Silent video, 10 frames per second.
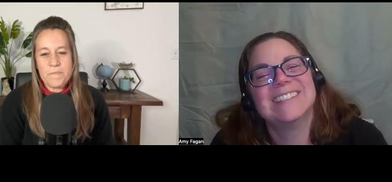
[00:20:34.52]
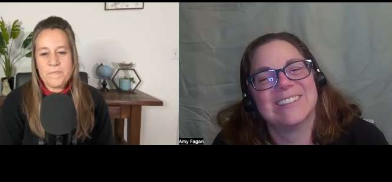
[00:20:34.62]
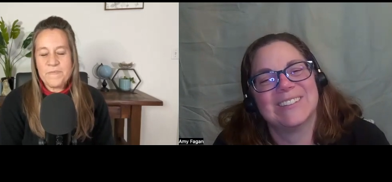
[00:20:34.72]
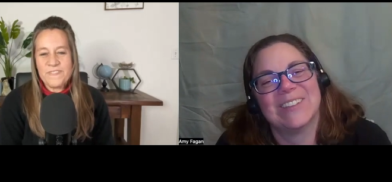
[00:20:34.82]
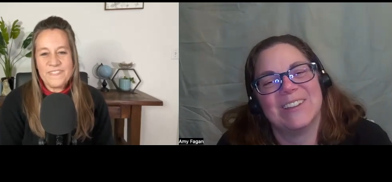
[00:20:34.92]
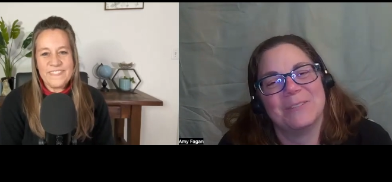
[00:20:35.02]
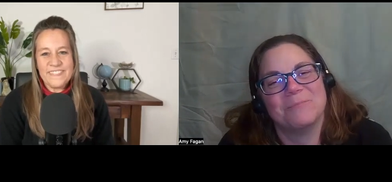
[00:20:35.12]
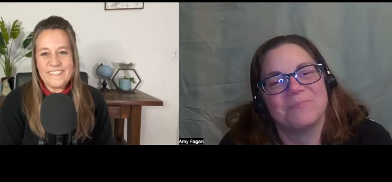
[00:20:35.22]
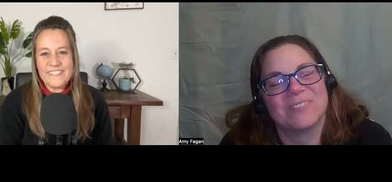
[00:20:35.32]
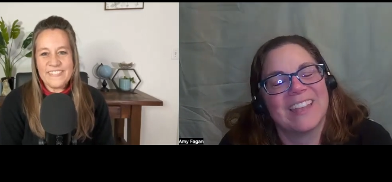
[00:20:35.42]
Speaker 1: so
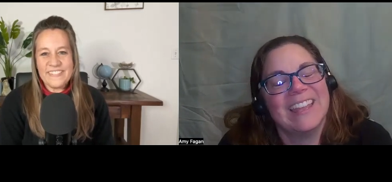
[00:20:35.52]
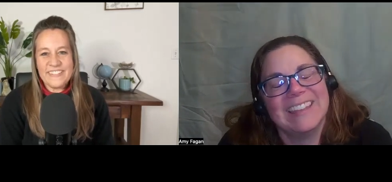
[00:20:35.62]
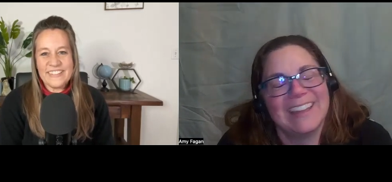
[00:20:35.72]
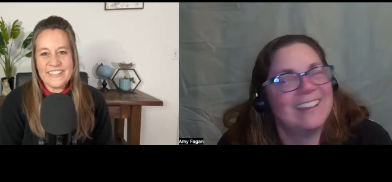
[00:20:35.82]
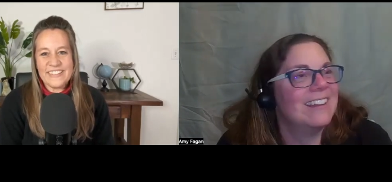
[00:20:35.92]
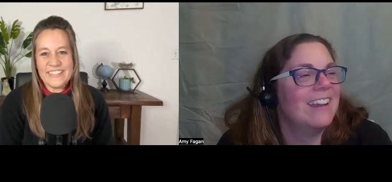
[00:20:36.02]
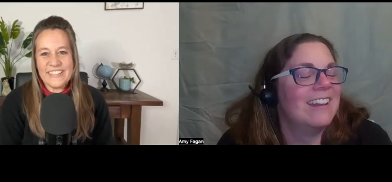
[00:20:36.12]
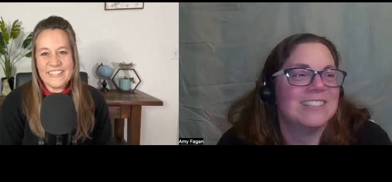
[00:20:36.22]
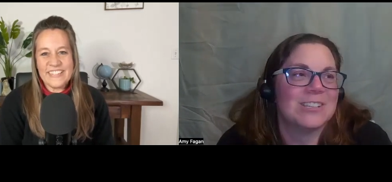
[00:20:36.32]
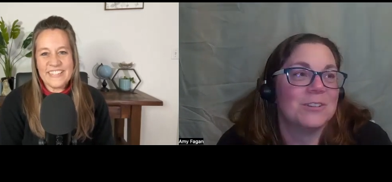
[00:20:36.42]
um yeah,
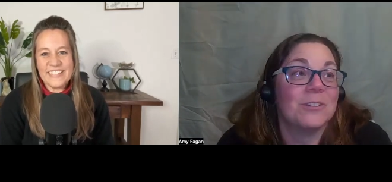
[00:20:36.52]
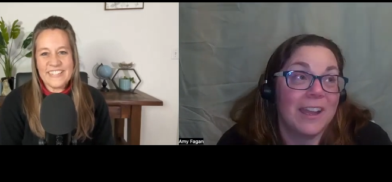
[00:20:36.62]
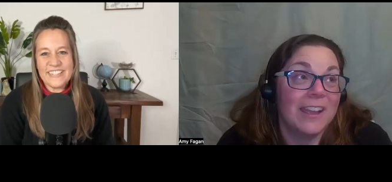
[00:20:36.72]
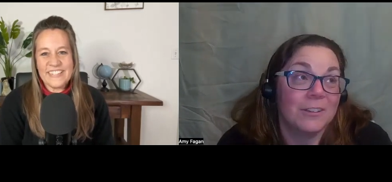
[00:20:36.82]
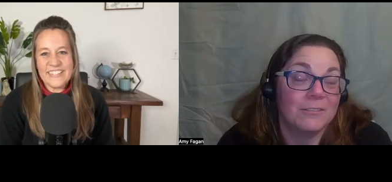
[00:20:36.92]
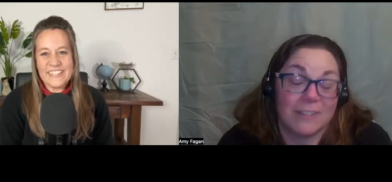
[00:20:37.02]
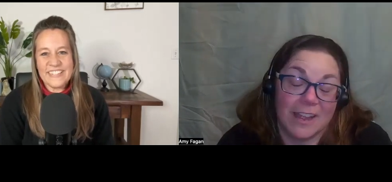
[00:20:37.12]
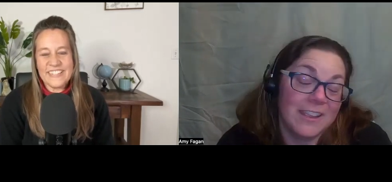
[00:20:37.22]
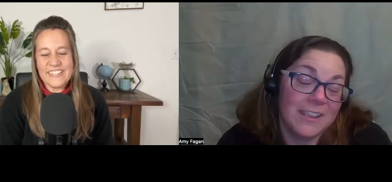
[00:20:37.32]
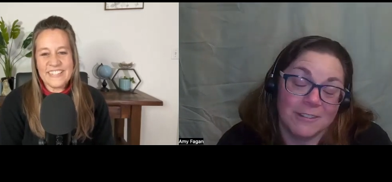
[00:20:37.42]
I so I had
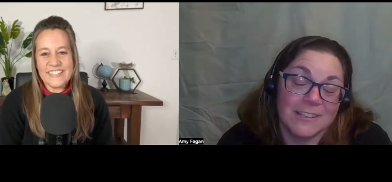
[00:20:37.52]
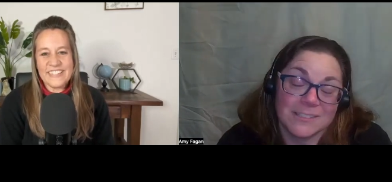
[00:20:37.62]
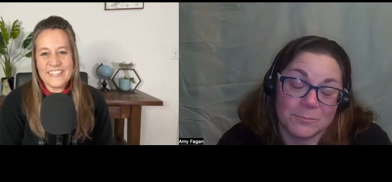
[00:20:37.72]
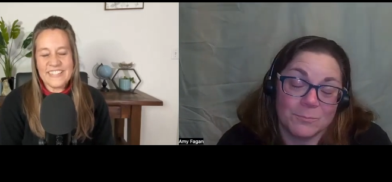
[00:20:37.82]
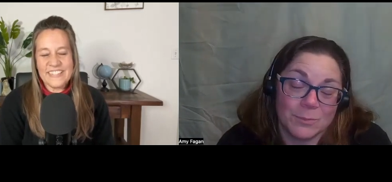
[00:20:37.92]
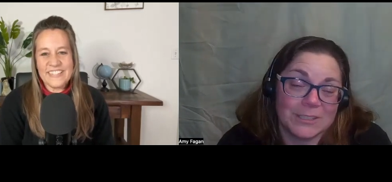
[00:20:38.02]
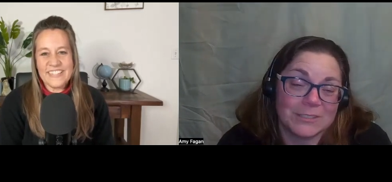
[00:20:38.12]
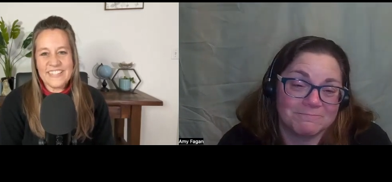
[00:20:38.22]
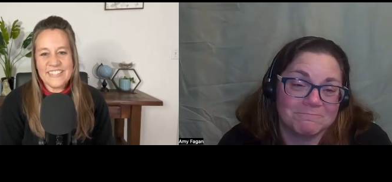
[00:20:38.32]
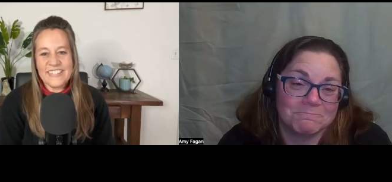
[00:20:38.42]
I ate rice pudding.
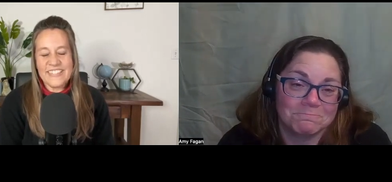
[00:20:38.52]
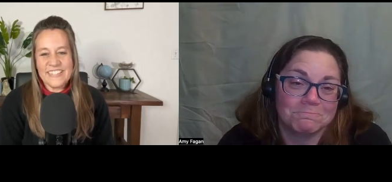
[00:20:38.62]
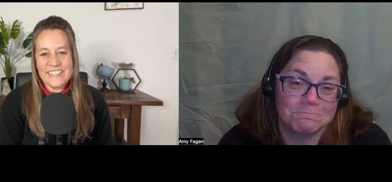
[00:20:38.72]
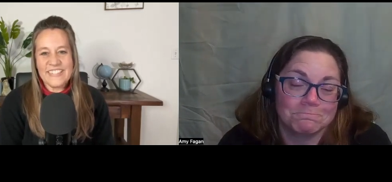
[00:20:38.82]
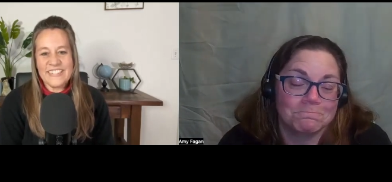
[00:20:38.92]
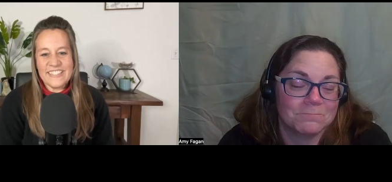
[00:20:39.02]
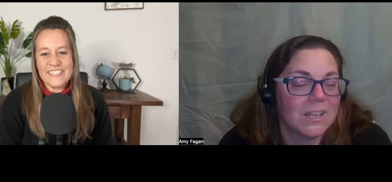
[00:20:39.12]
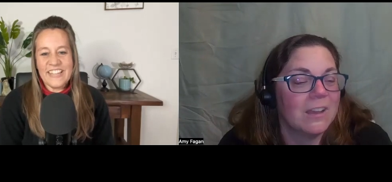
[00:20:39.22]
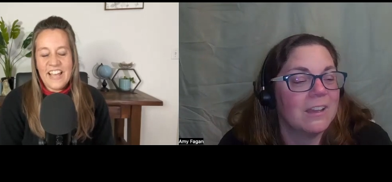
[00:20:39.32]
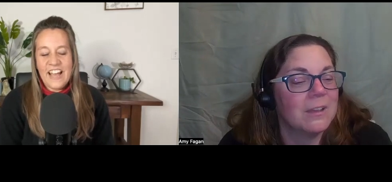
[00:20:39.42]

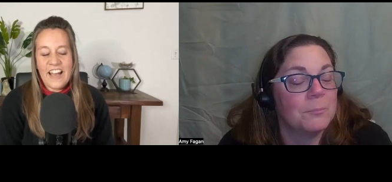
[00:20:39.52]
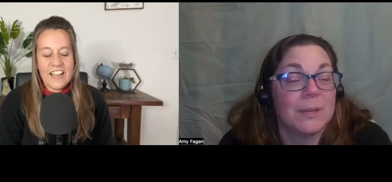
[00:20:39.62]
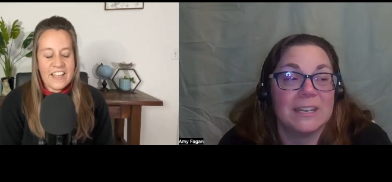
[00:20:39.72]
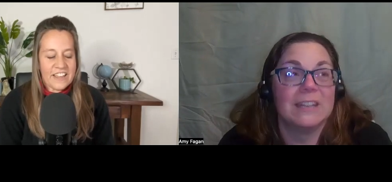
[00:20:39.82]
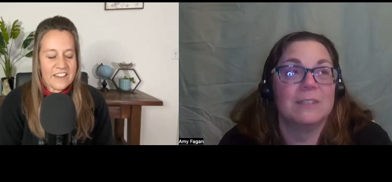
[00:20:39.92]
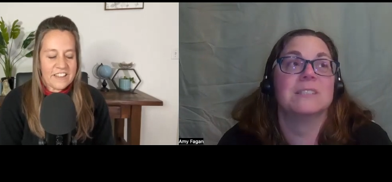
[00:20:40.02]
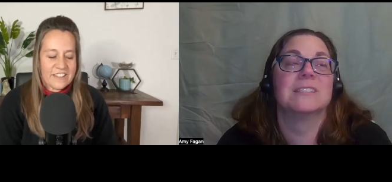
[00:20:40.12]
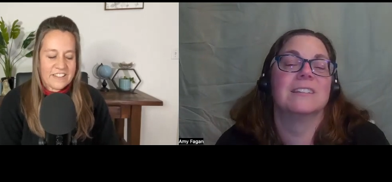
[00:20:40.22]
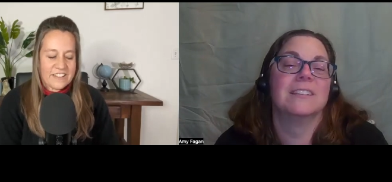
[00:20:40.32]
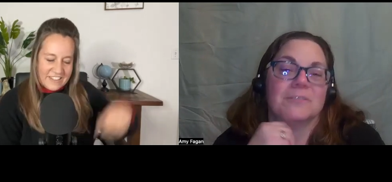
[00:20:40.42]
Uh, I had a
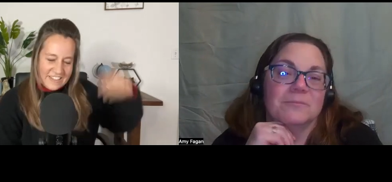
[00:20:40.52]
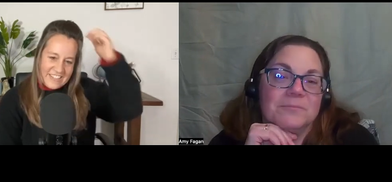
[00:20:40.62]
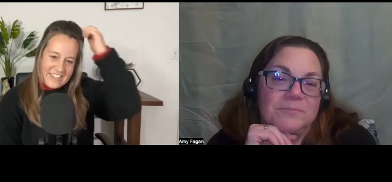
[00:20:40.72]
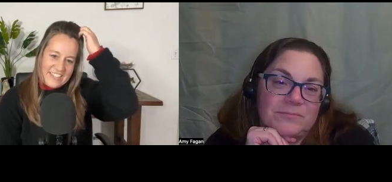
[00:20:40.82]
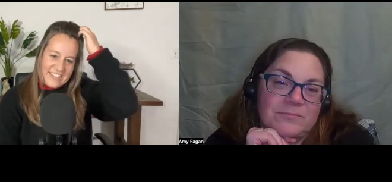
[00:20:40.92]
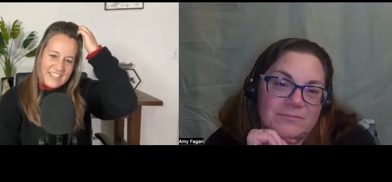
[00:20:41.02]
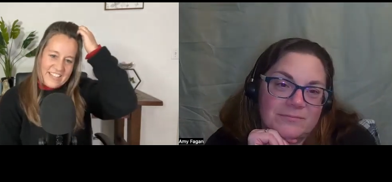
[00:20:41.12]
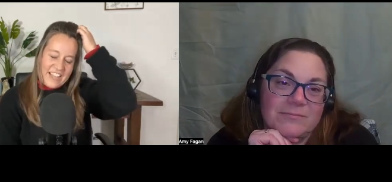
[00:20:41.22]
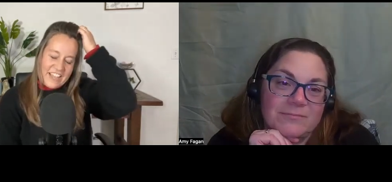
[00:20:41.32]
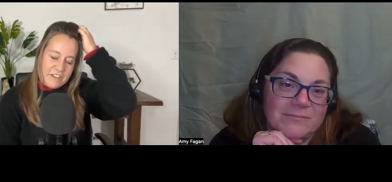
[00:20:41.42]
Speaker 2: good.
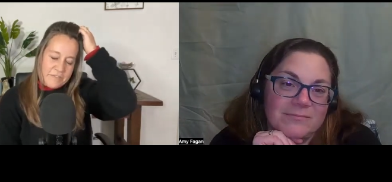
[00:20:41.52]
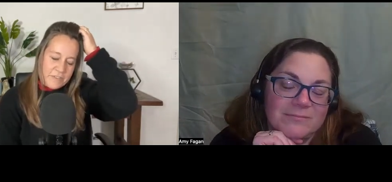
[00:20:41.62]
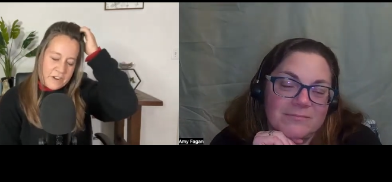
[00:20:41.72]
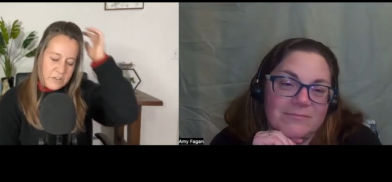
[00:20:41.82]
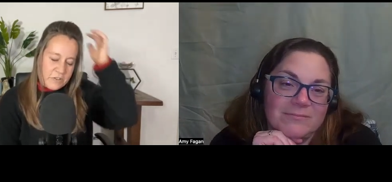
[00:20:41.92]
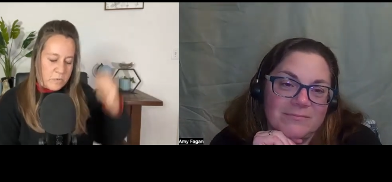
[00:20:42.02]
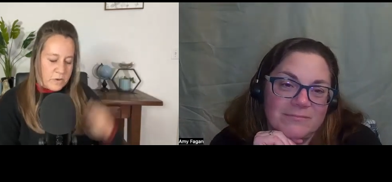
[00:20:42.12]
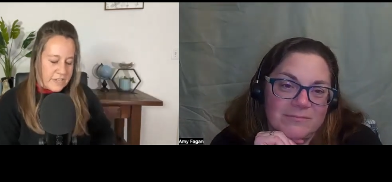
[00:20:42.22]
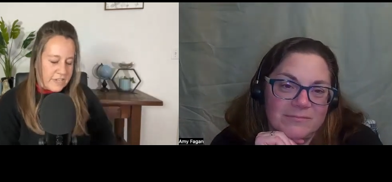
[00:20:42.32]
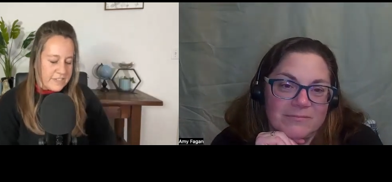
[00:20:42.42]
I had a friend who
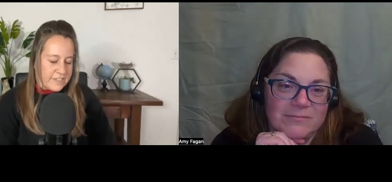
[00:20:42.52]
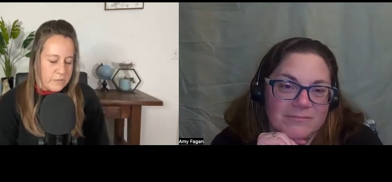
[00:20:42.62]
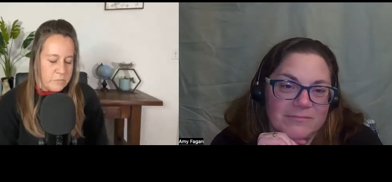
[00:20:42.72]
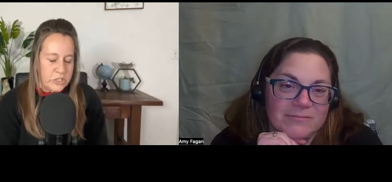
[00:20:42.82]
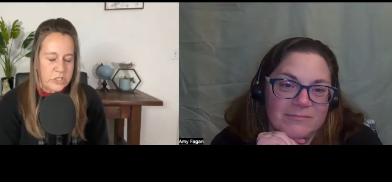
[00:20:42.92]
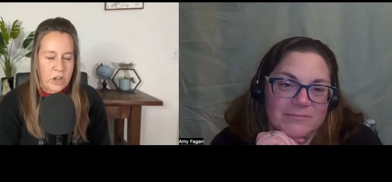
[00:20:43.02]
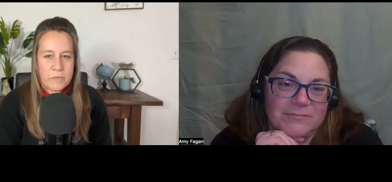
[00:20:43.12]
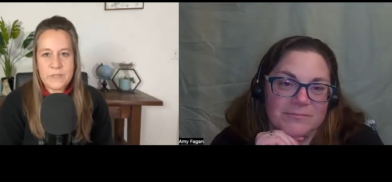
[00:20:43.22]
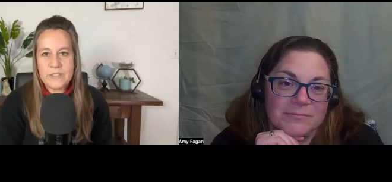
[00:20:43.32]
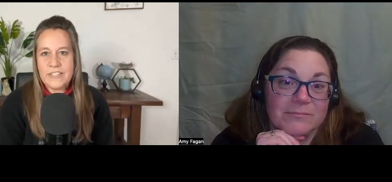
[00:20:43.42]
worked at a sandwich shop
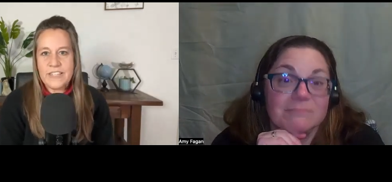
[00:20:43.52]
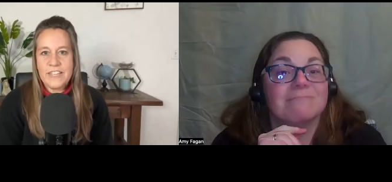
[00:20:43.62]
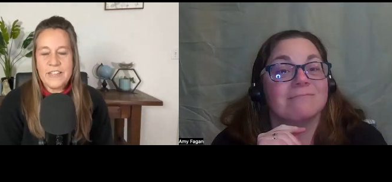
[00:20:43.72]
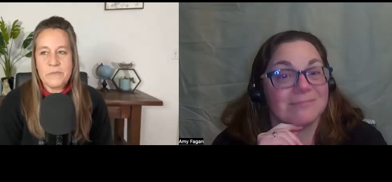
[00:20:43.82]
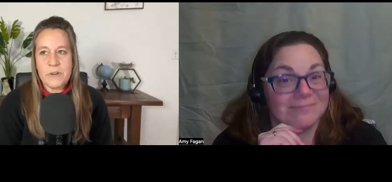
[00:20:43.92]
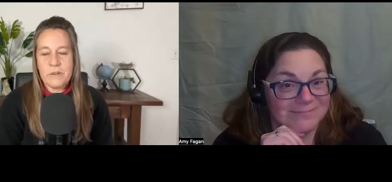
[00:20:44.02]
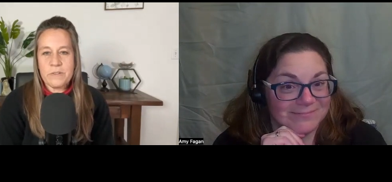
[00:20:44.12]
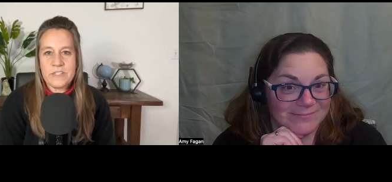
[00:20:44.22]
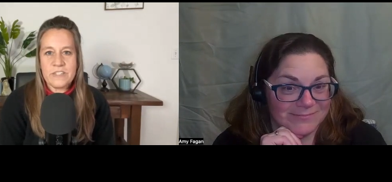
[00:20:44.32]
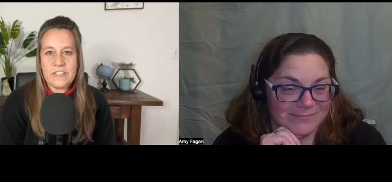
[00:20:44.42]
when I was
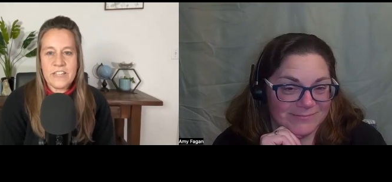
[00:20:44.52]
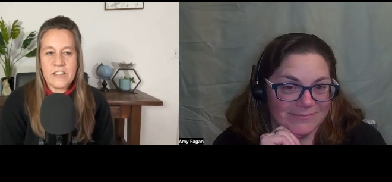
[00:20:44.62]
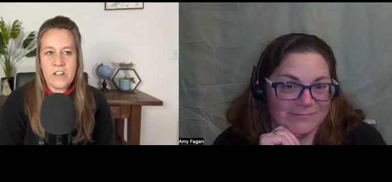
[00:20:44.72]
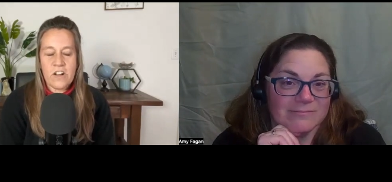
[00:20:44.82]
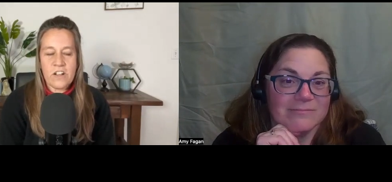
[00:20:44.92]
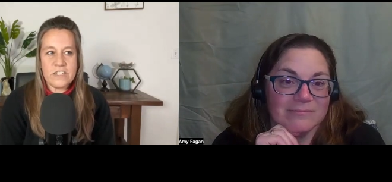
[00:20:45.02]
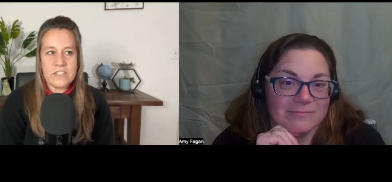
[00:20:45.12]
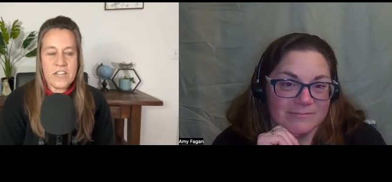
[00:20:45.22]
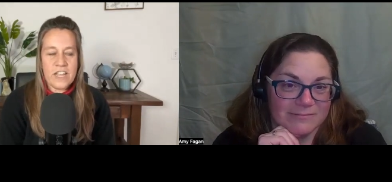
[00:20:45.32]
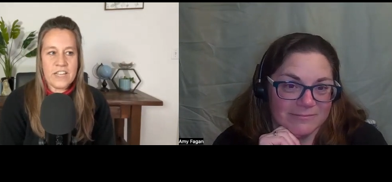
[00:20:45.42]
in in college,
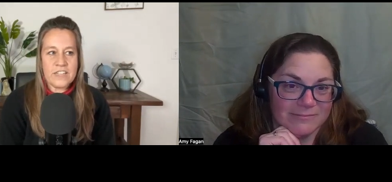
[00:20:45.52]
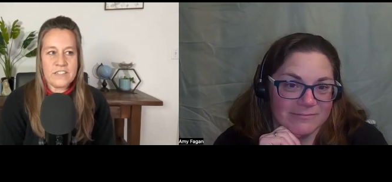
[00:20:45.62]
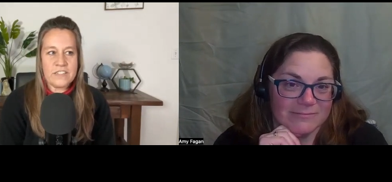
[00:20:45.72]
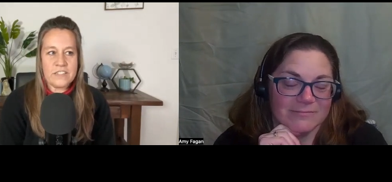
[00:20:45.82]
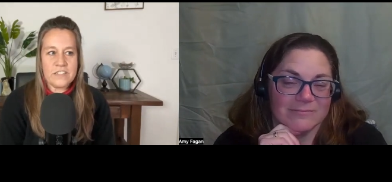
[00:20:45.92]
and